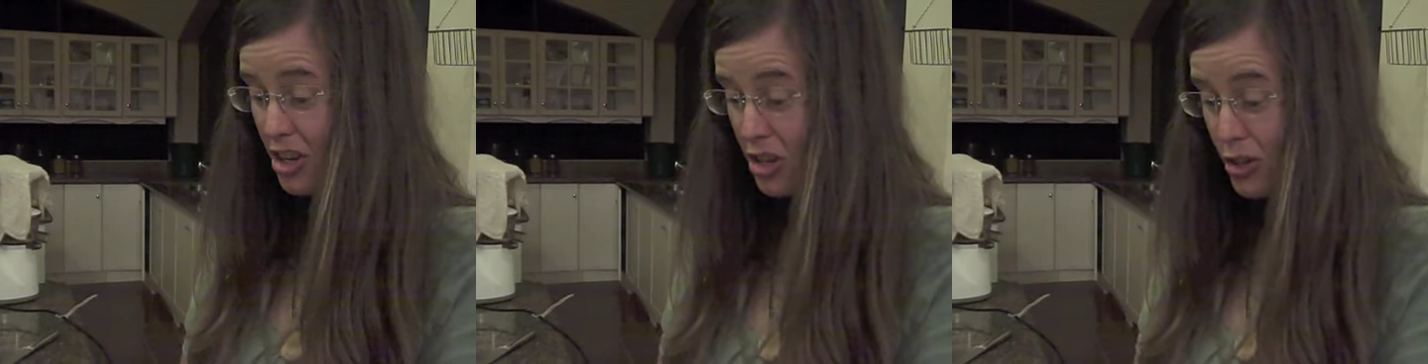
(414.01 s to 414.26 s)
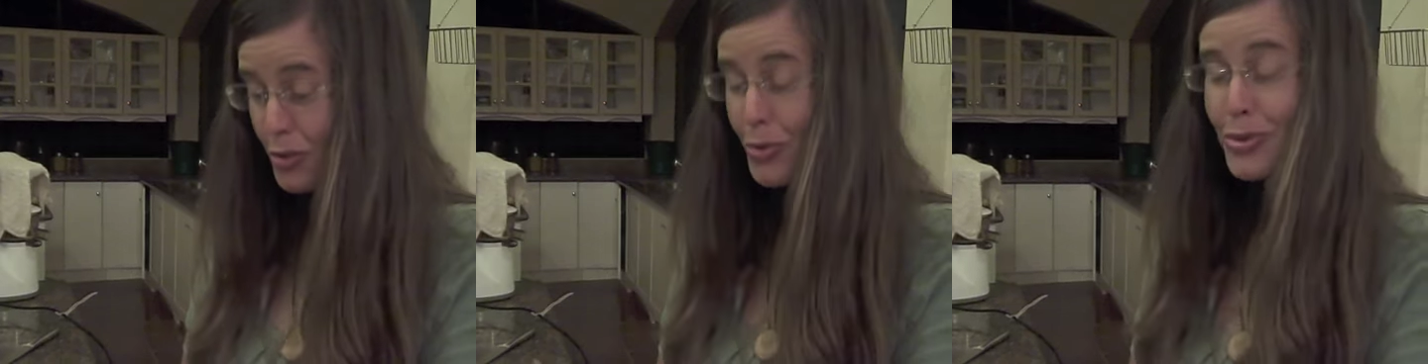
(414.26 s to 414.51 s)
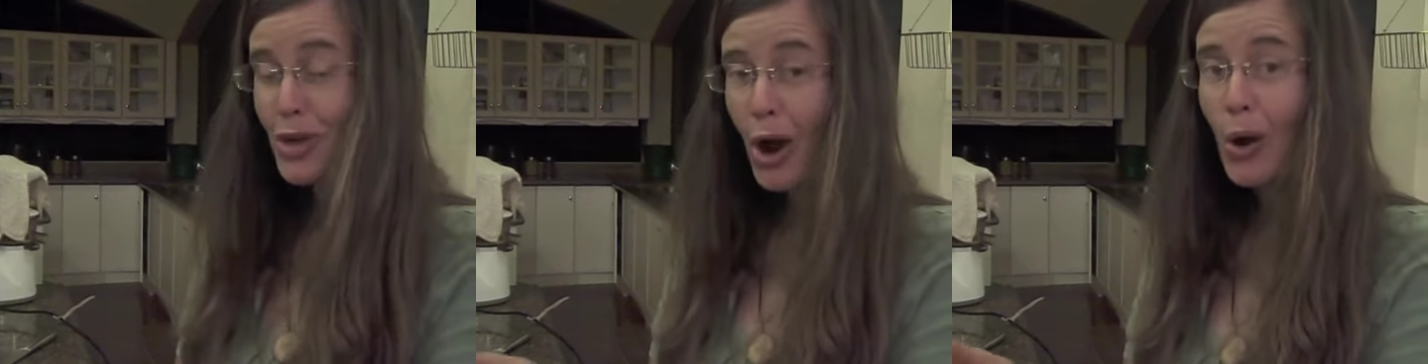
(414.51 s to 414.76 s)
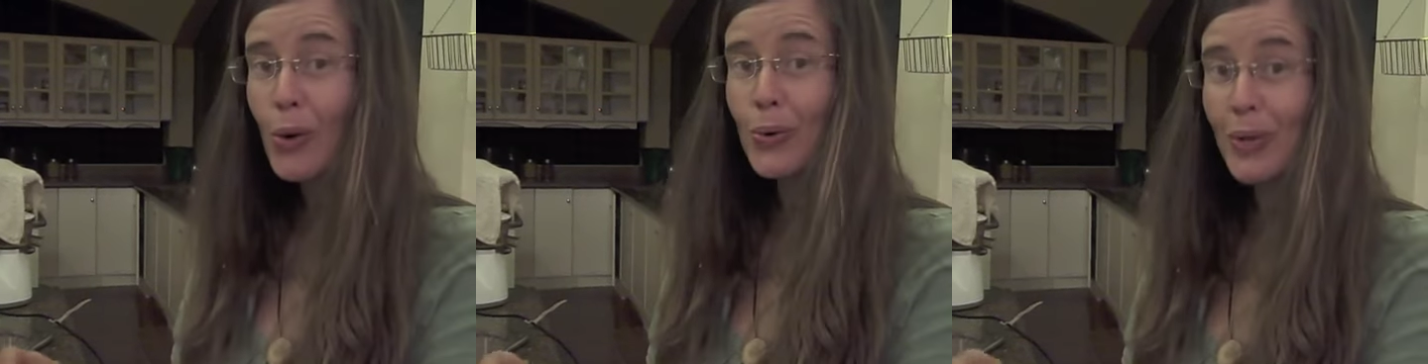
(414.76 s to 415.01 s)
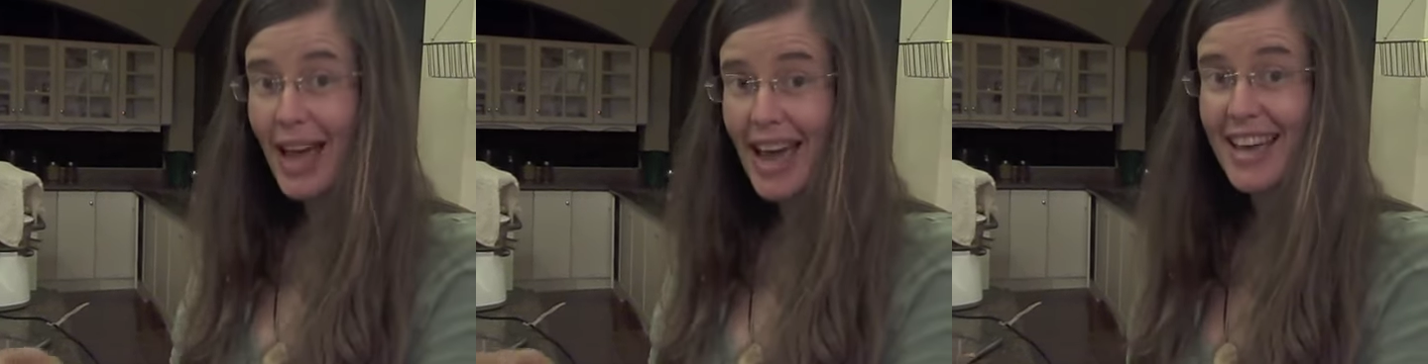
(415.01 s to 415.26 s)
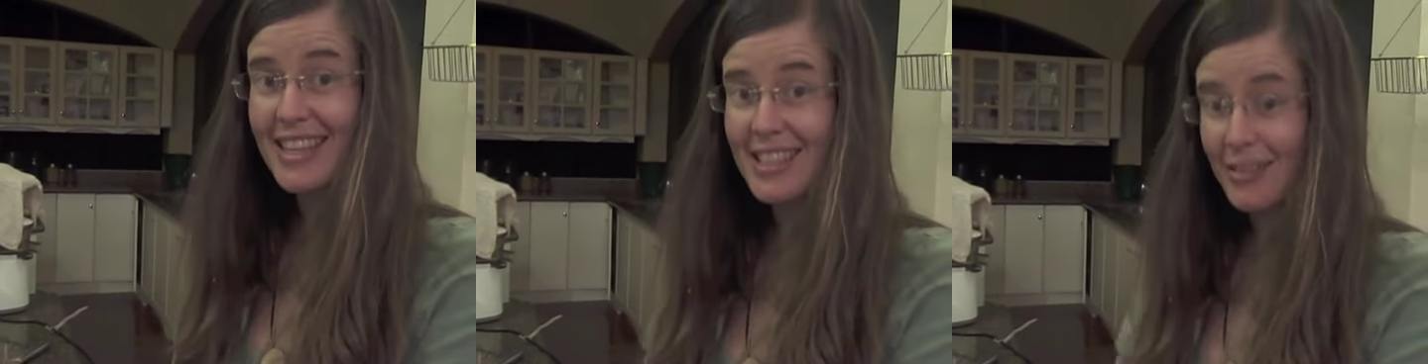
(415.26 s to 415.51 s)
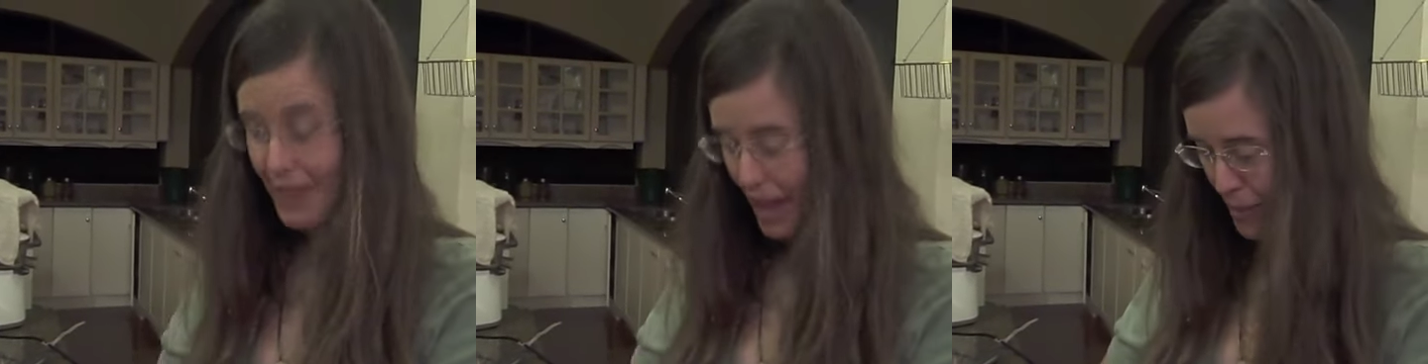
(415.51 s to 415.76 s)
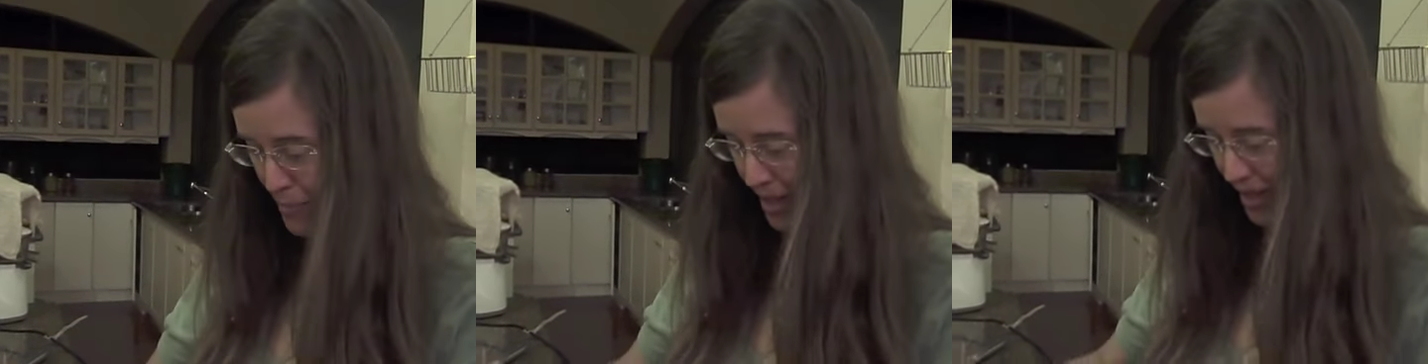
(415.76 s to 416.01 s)
huge whole heads of
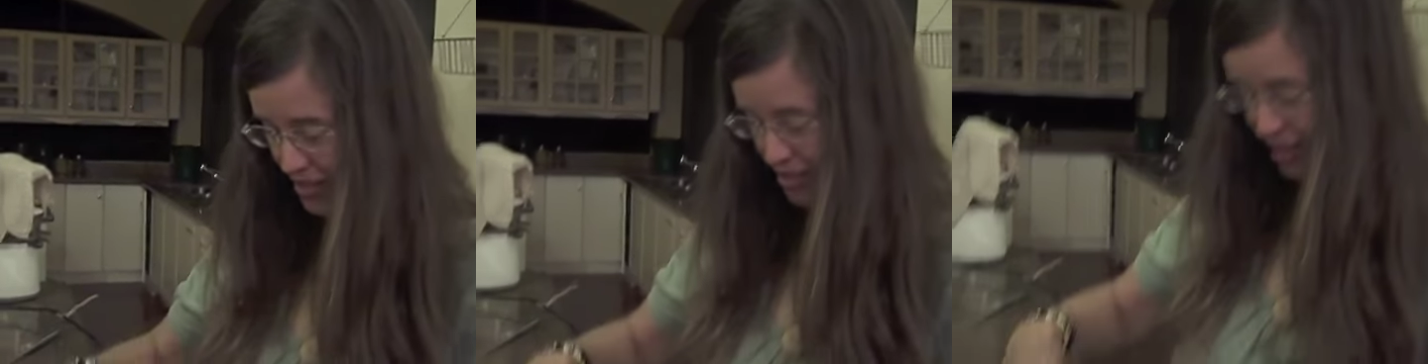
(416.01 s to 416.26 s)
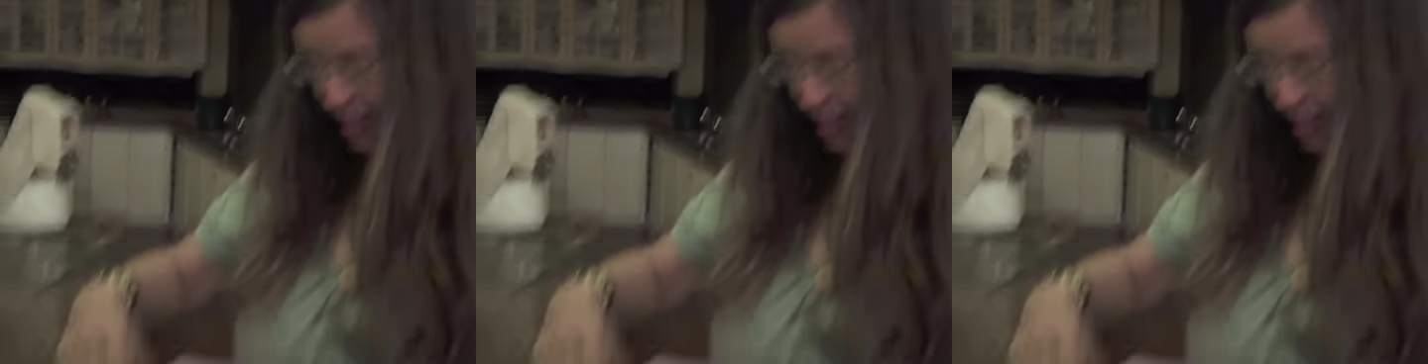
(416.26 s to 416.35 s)
cabbage,